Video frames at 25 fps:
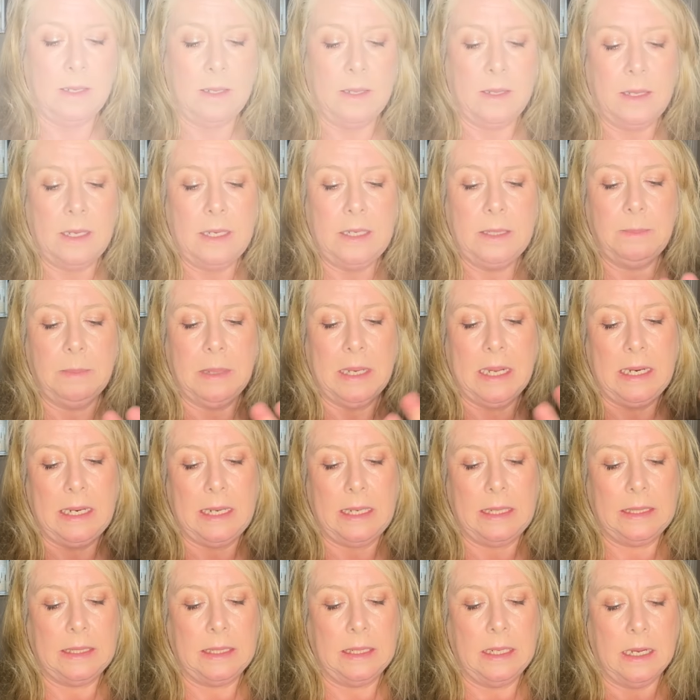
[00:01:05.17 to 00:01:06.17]
This palette
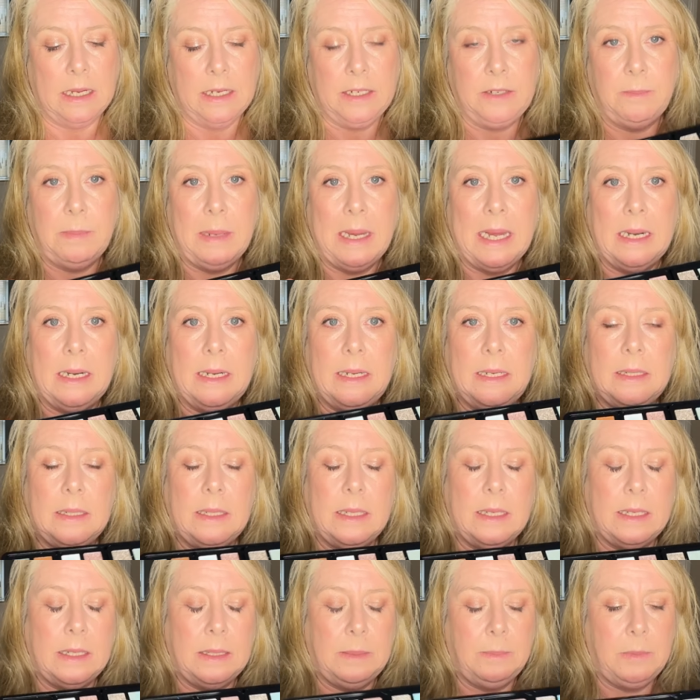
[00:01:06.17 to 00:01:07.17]
is the kind of palette
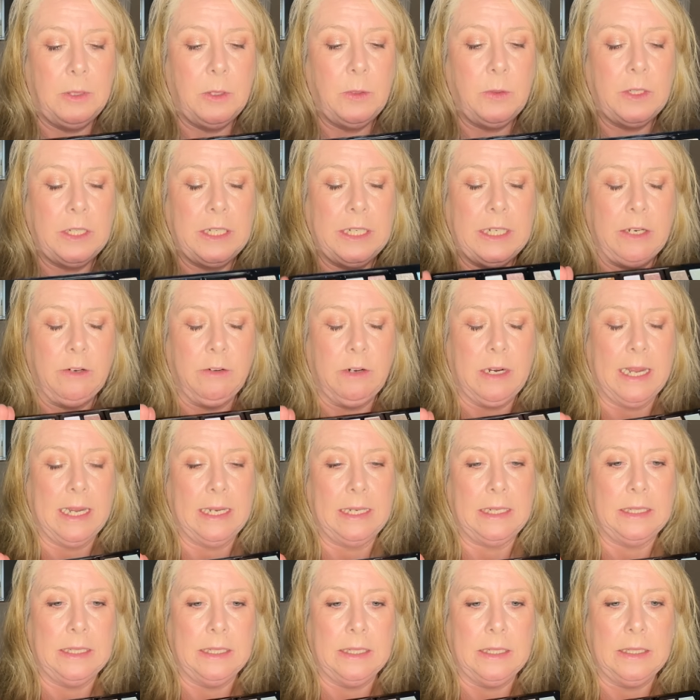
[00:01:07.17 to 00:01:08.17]
that beauty
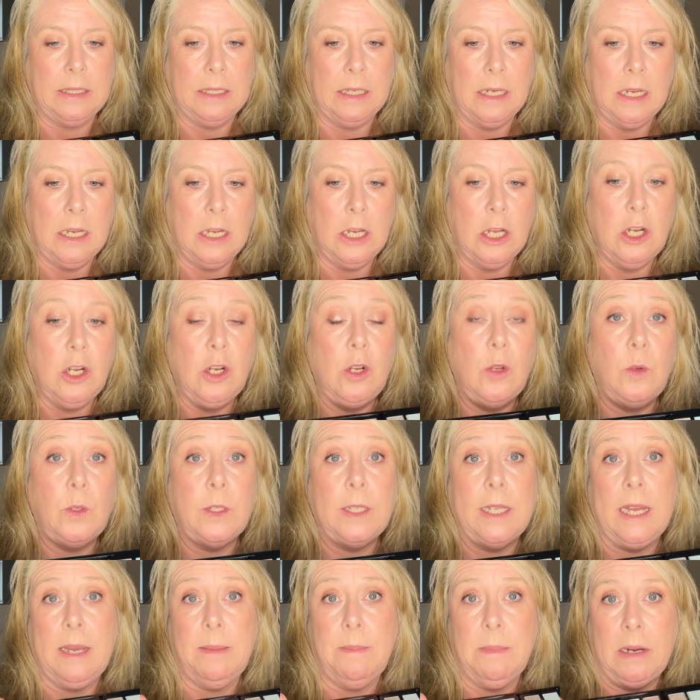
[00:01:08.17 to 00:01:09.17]
creators lose
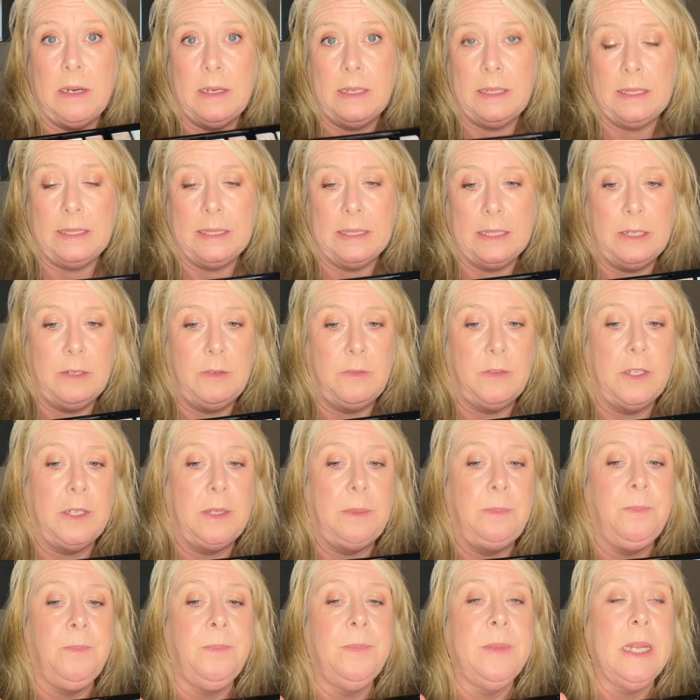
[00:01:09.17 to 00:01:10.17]
their minds over.
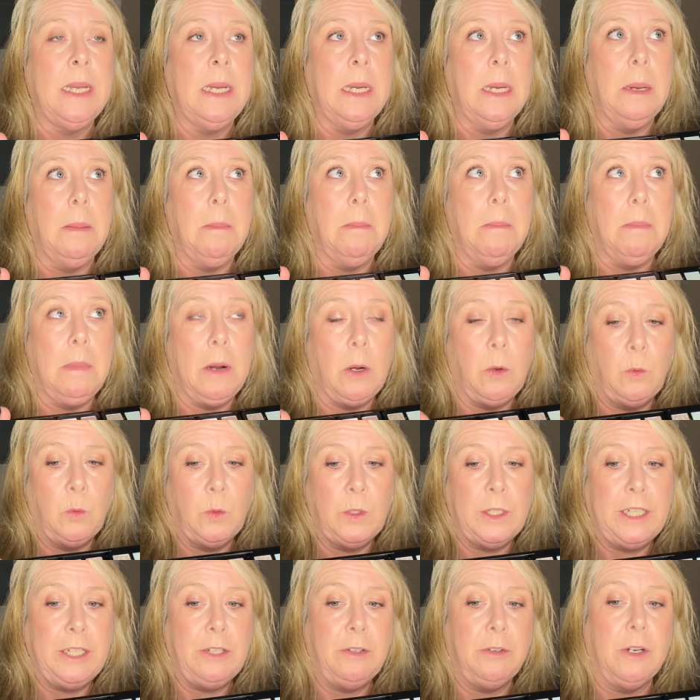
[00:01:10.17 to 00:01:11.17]

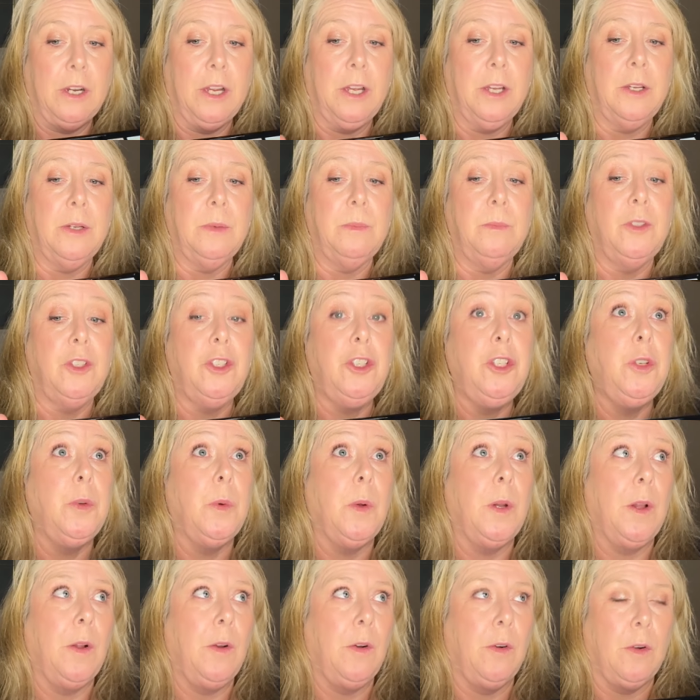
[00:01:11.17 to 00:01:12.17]
Multi-chromes,
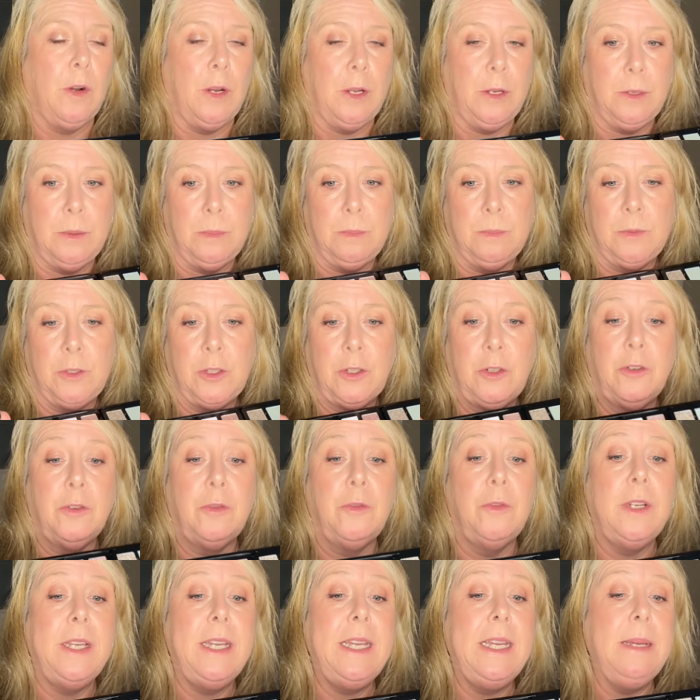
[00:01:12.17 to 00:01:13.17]
duochromes,
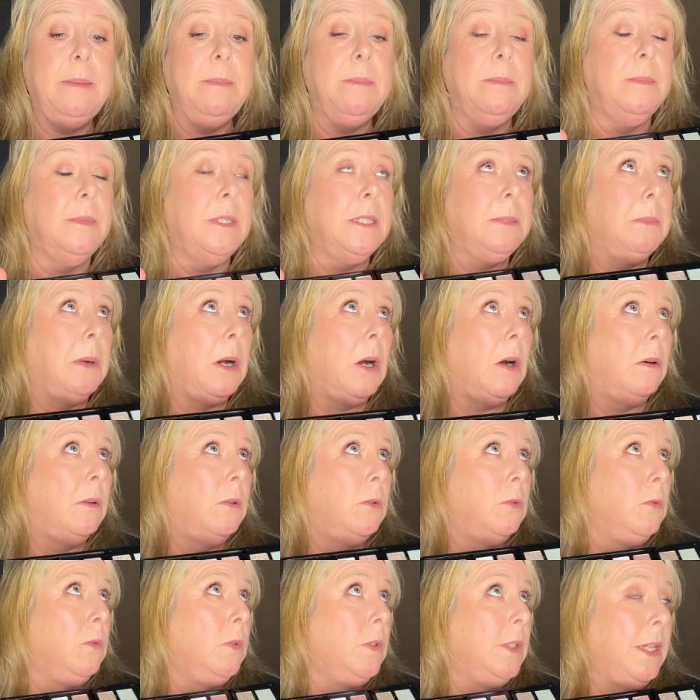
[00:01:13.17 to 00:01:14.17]
creams,
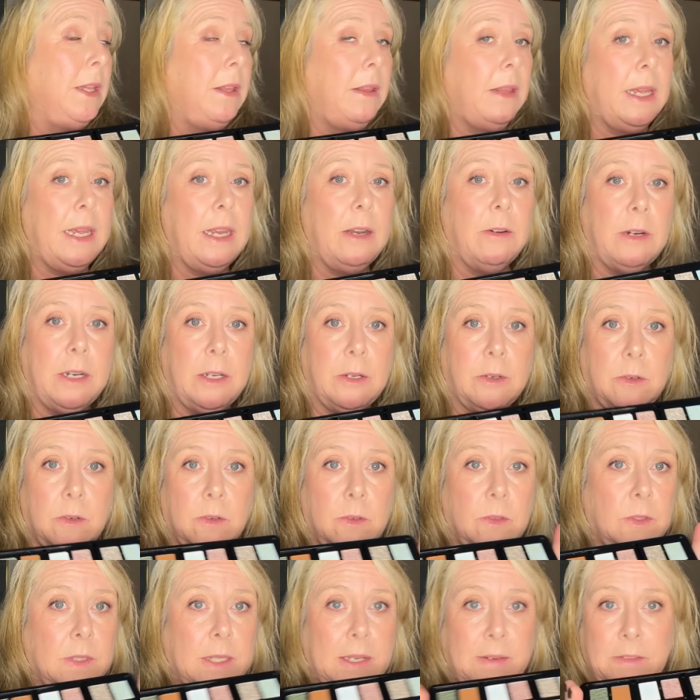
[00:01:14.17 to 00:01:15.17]
sparkles,
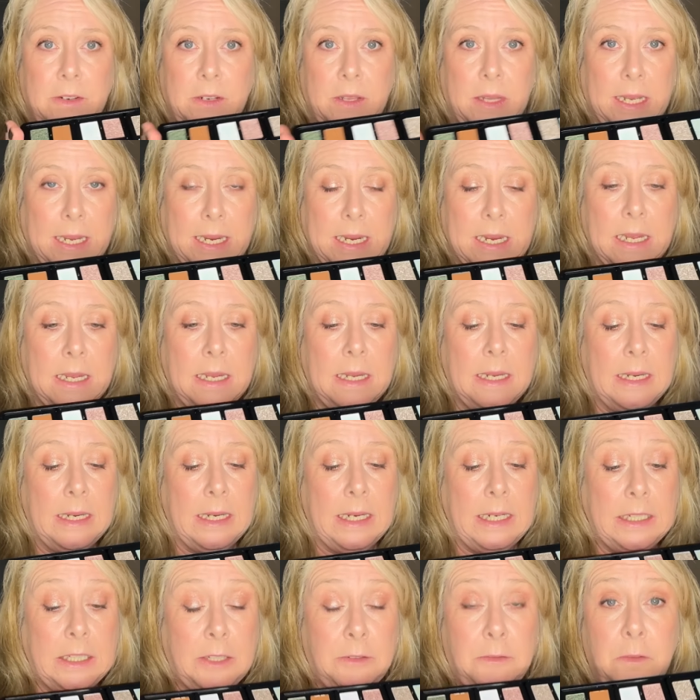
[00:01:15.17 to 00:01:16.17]
ethereals, everything.
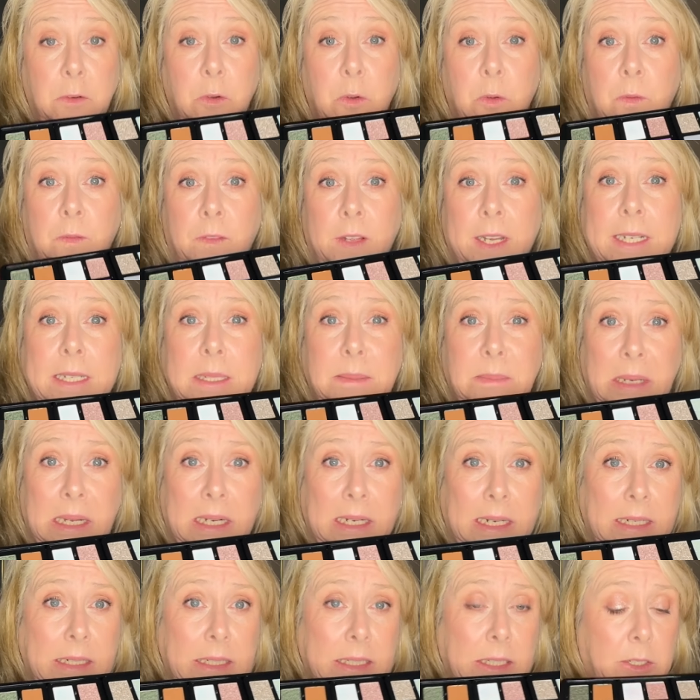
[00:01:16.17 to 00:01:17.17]
It's a full face
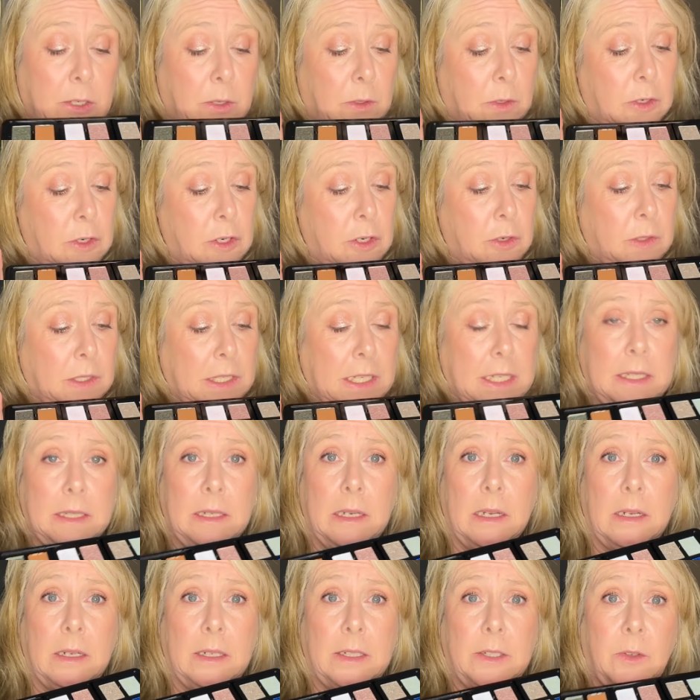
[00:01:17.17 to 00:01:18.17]
palette, so you can use these
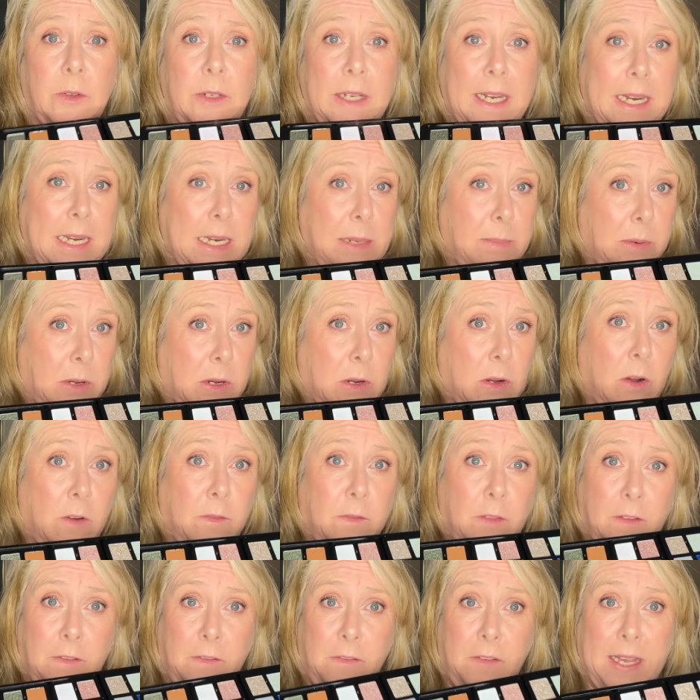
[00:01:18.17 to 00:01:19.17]
colours on any part
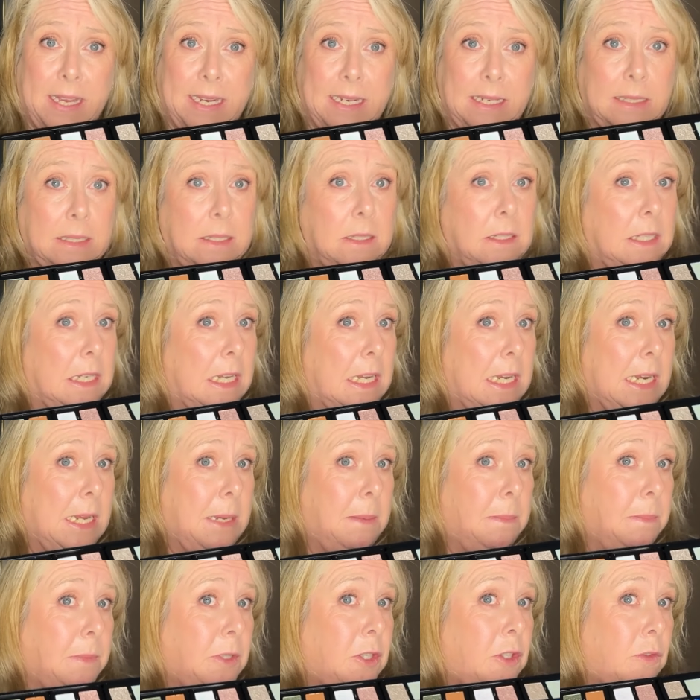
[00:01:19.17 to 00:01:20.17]
of the face, your
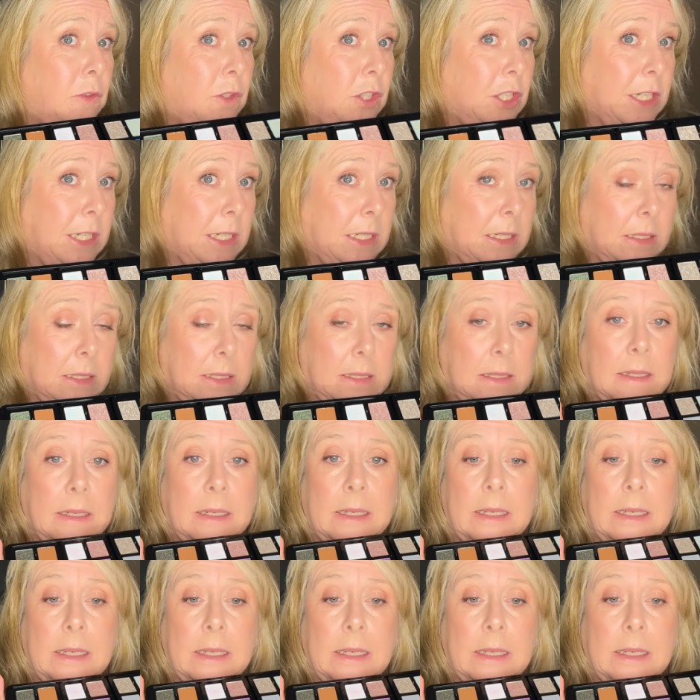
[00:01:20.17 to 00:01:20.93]
lips, your cheeks.